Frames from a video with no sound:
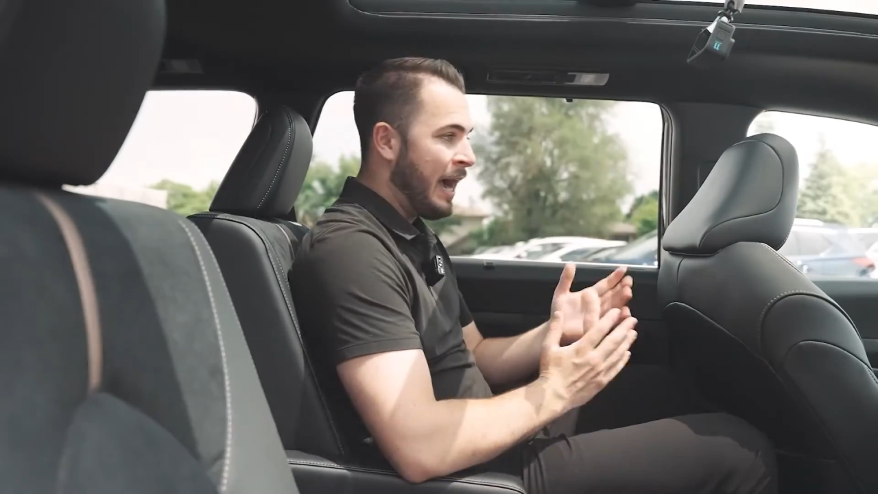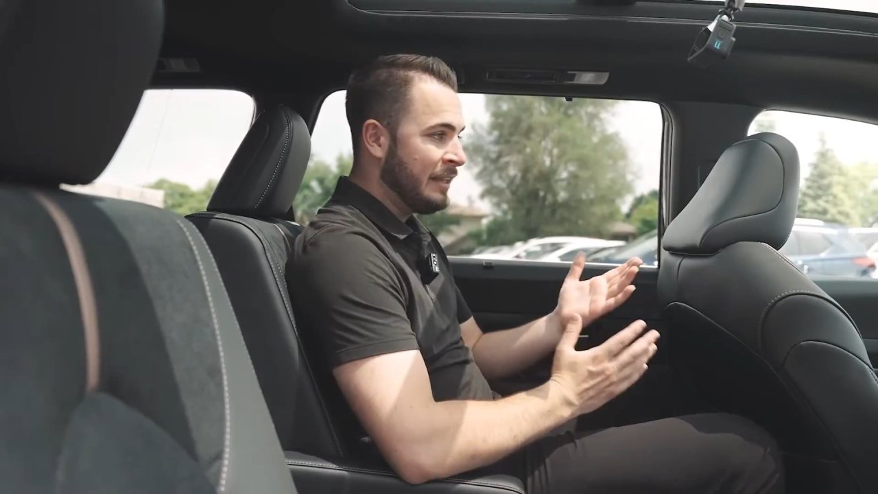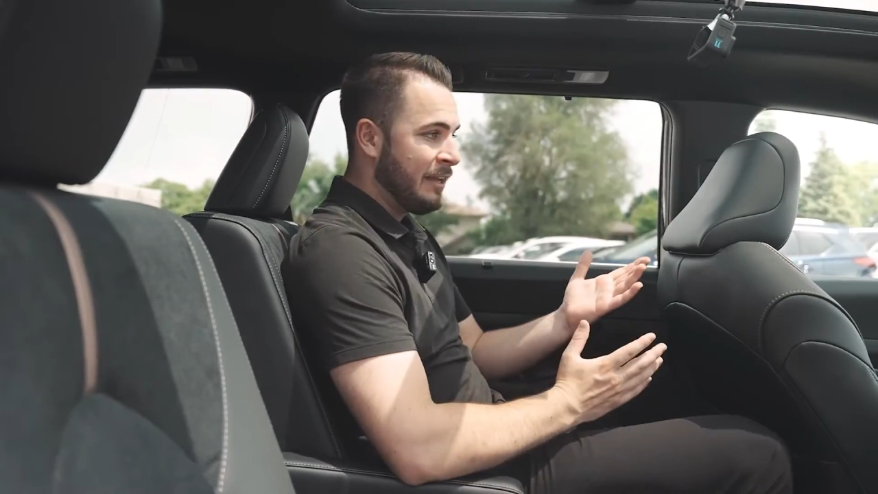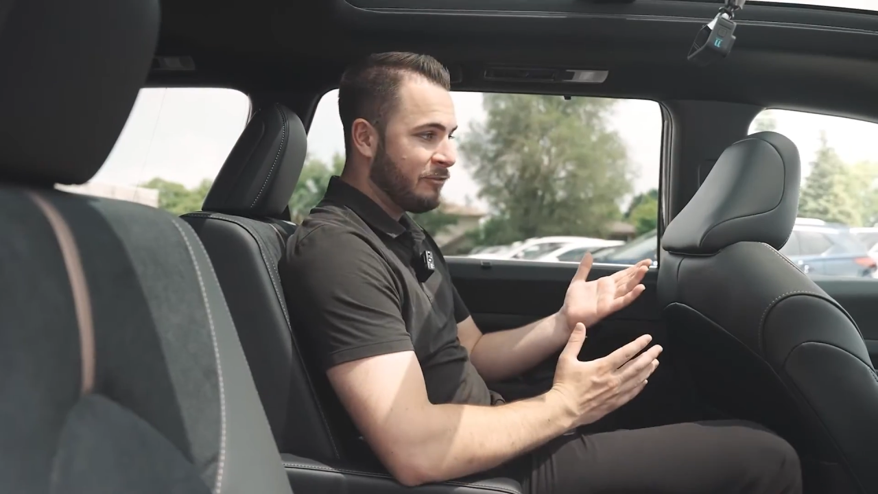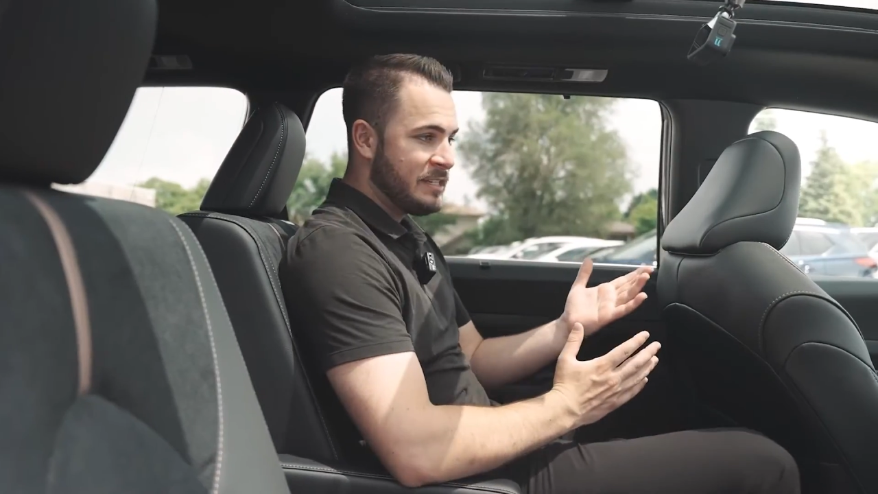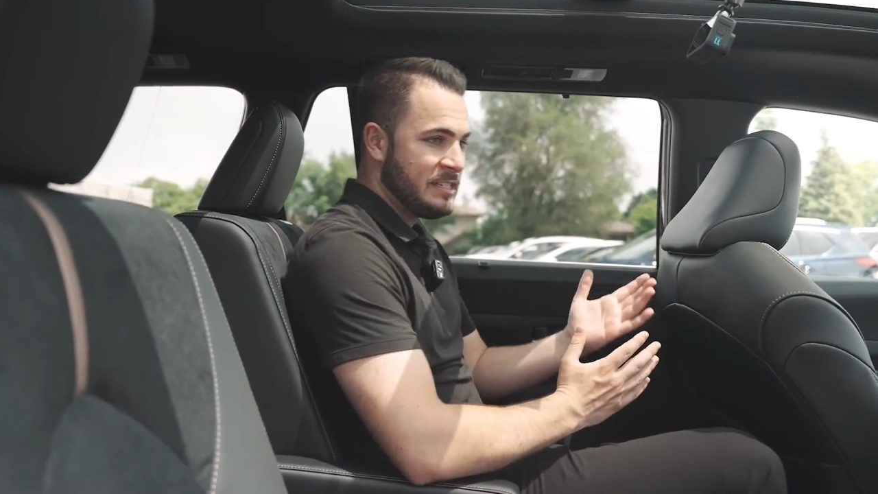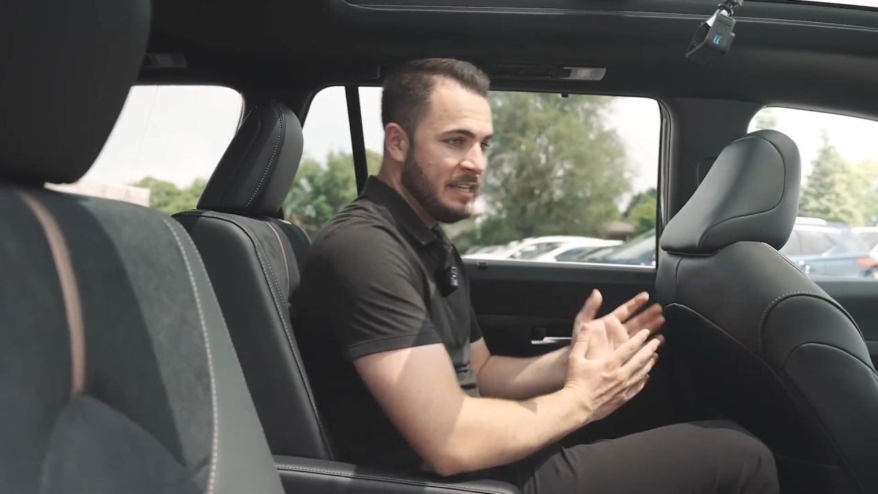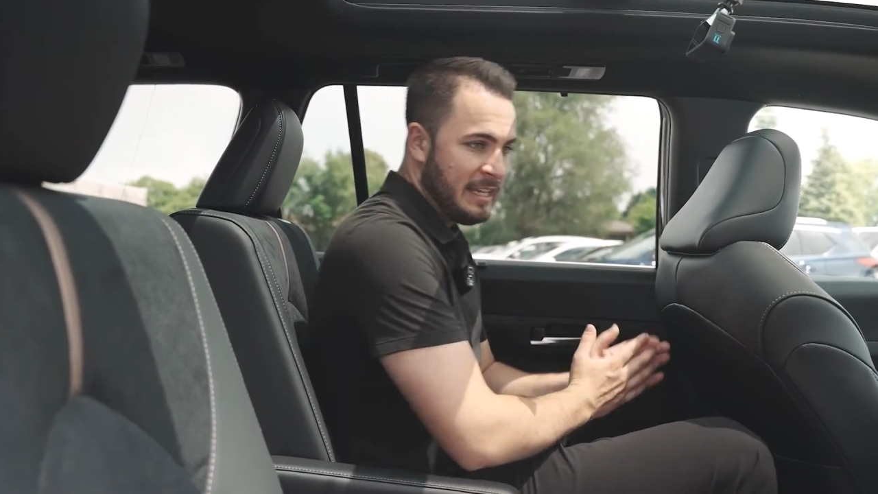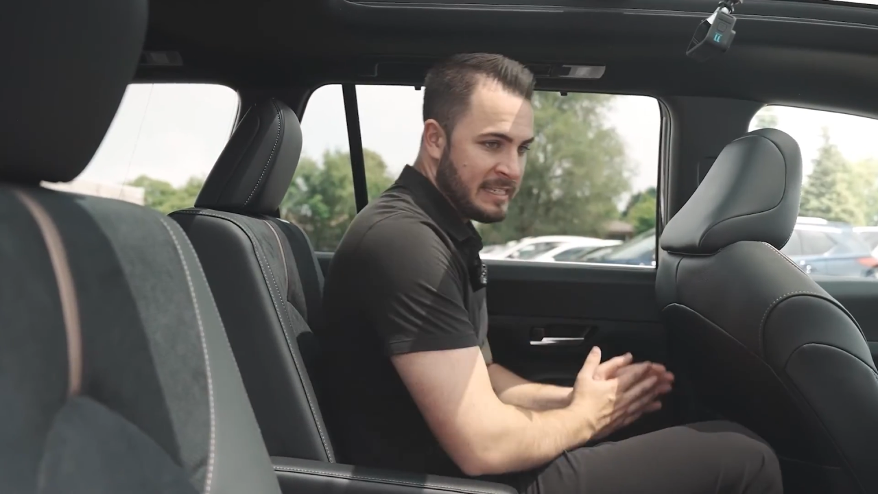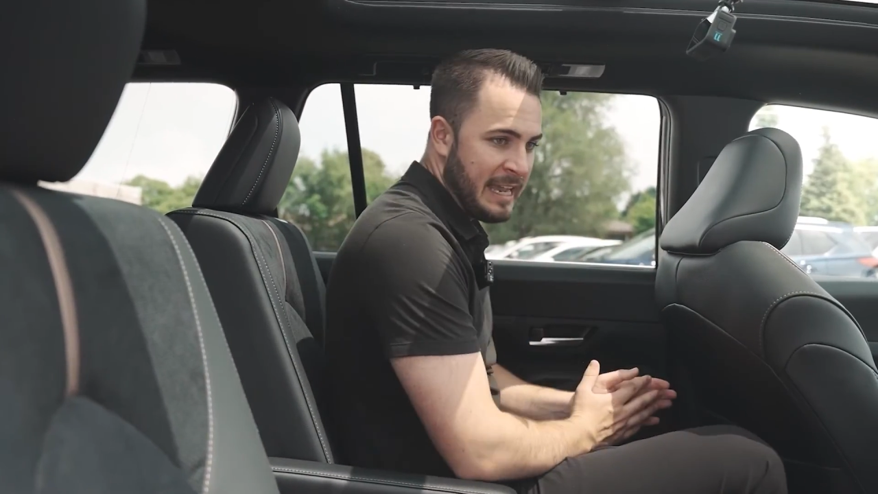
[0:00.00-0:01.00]
I left the
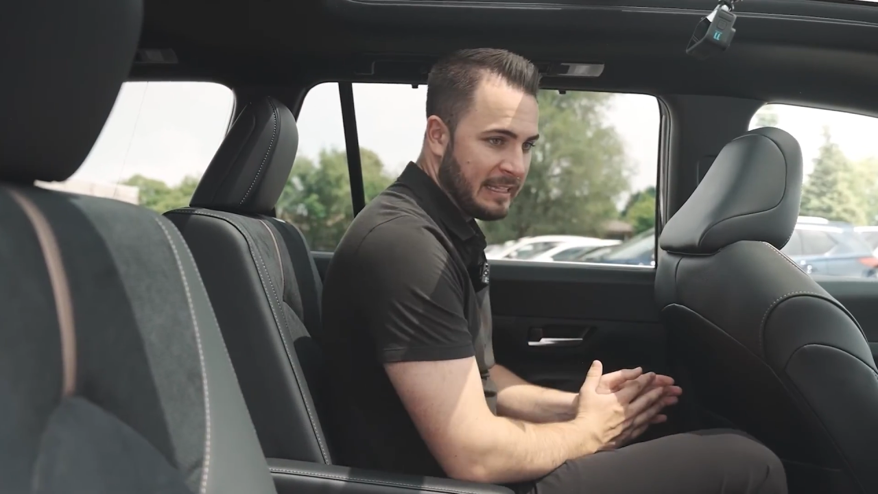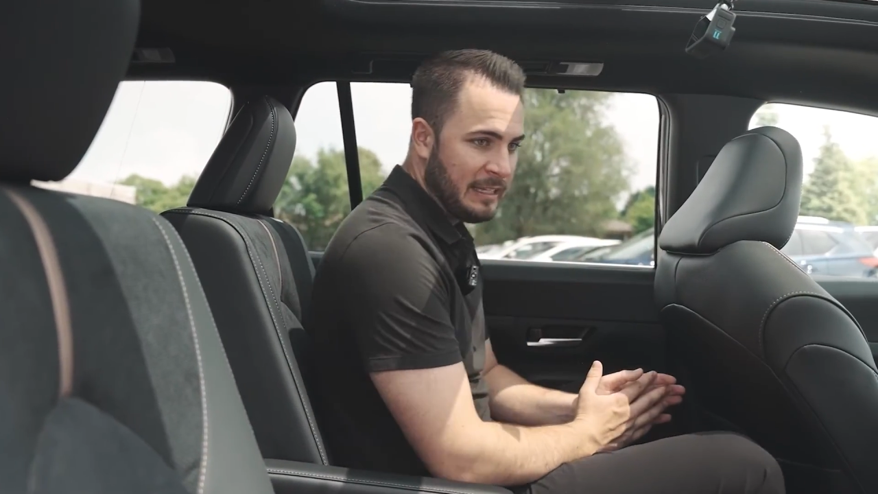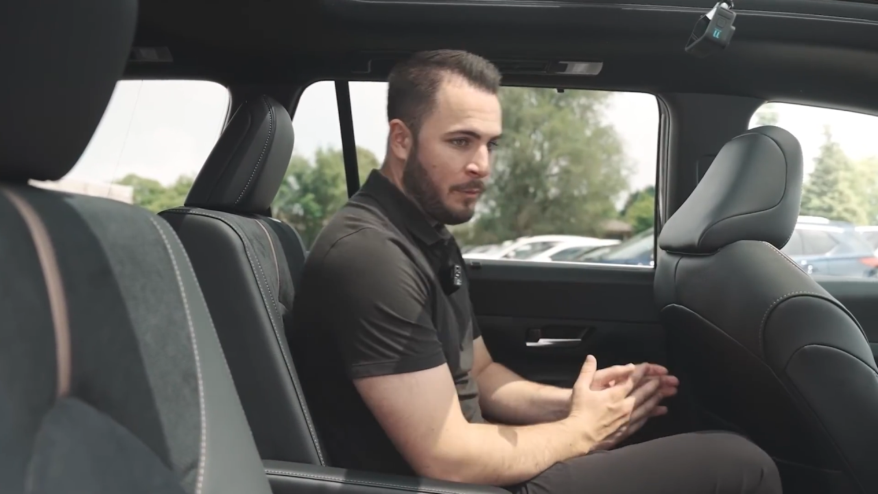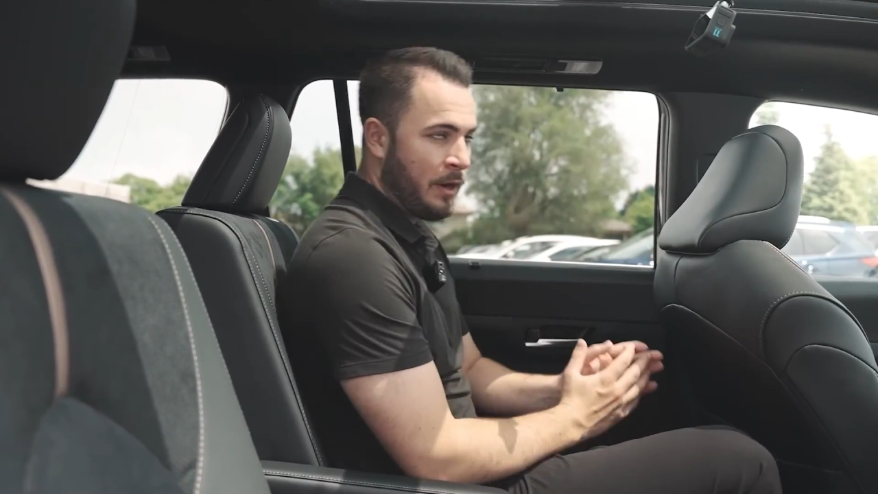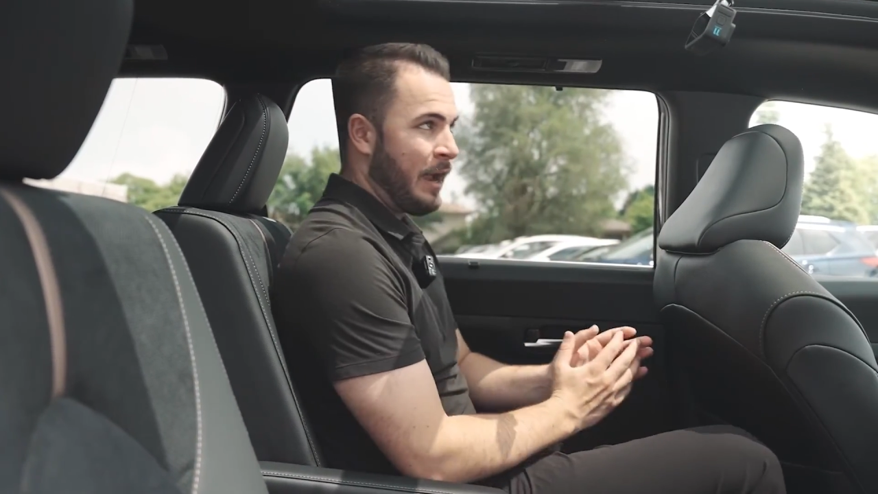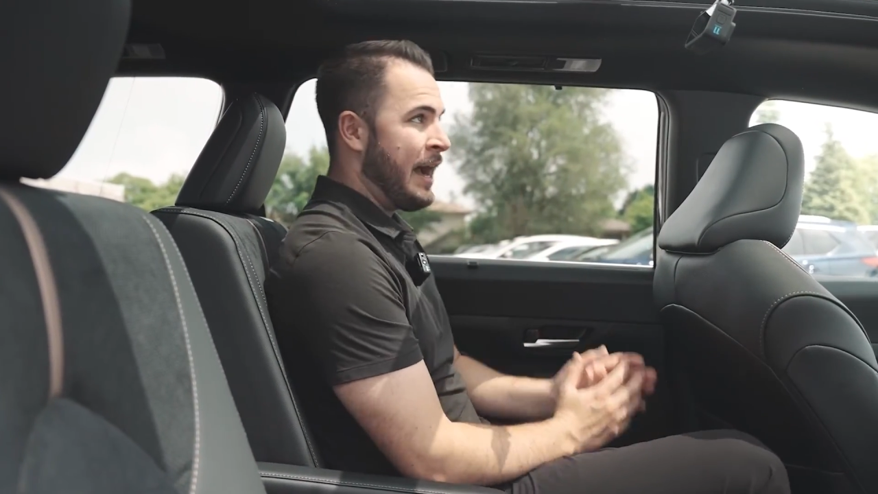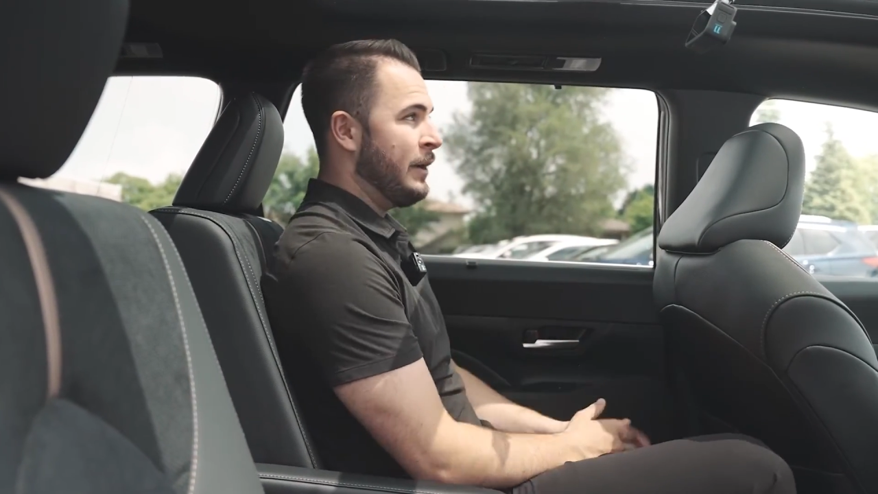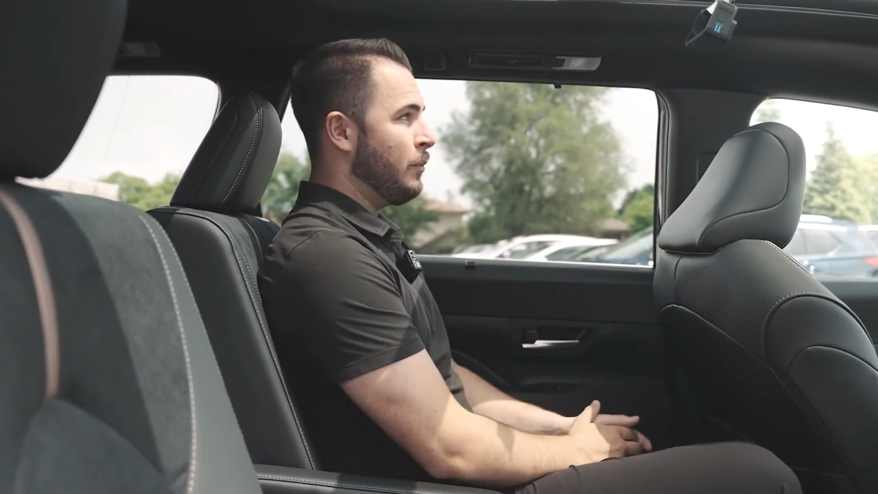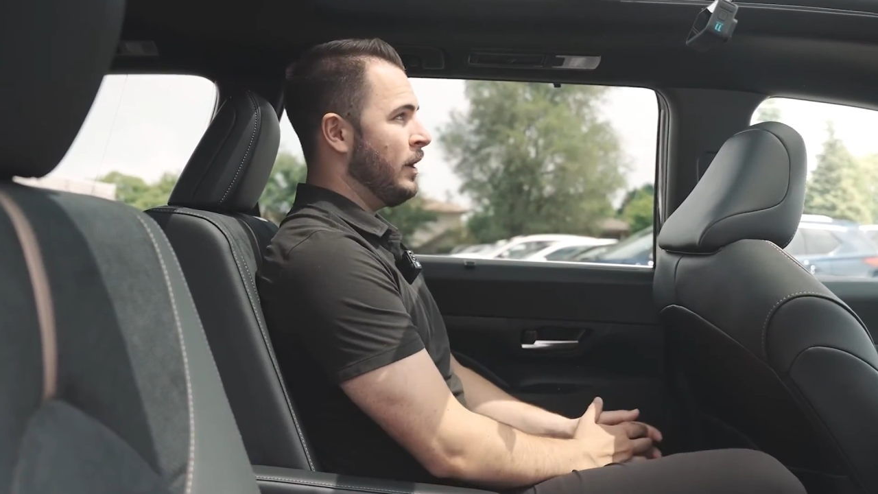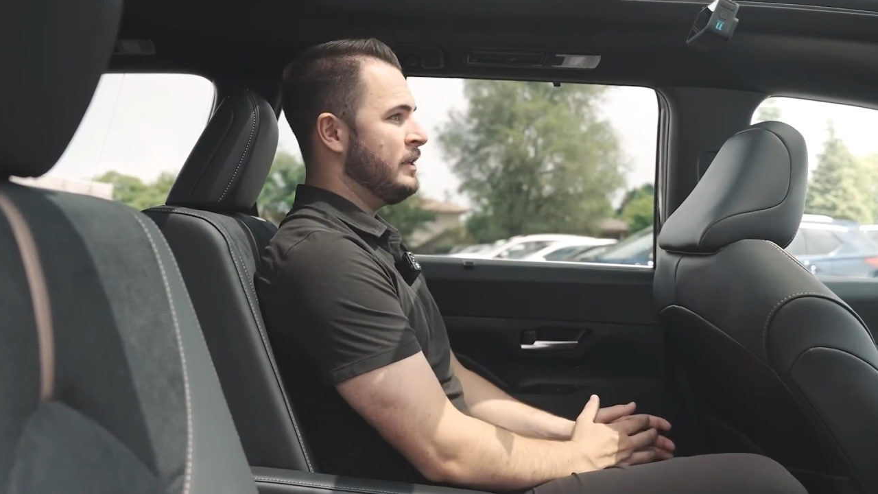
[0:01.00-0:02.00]
seat exactly where
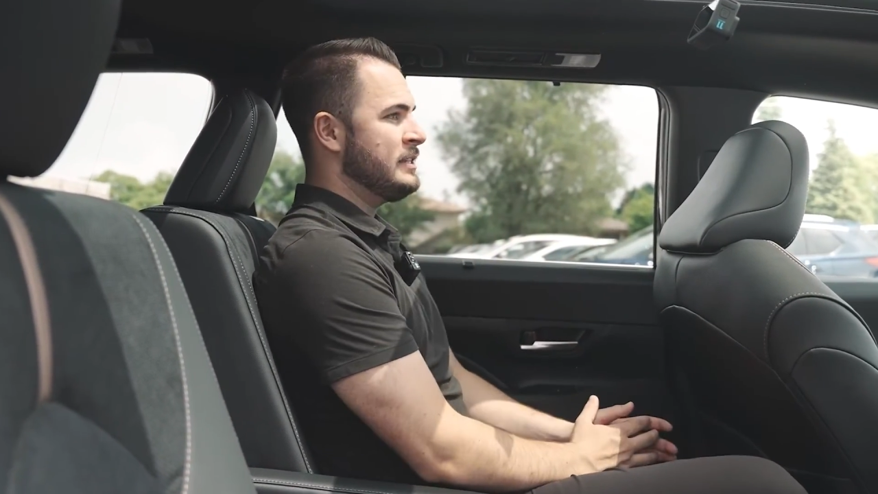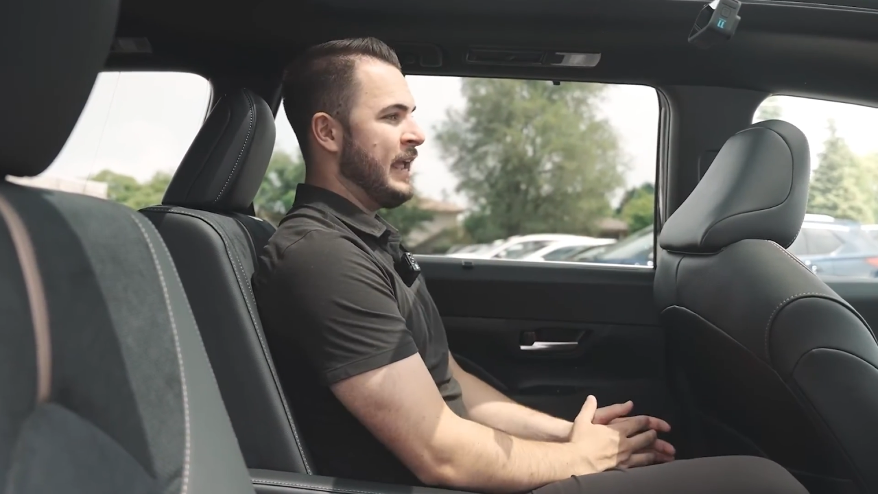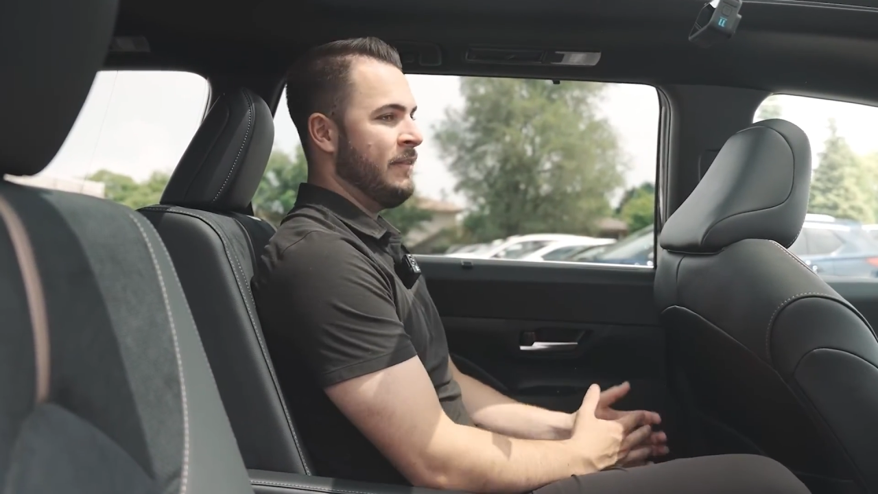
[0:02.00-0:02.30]
I was,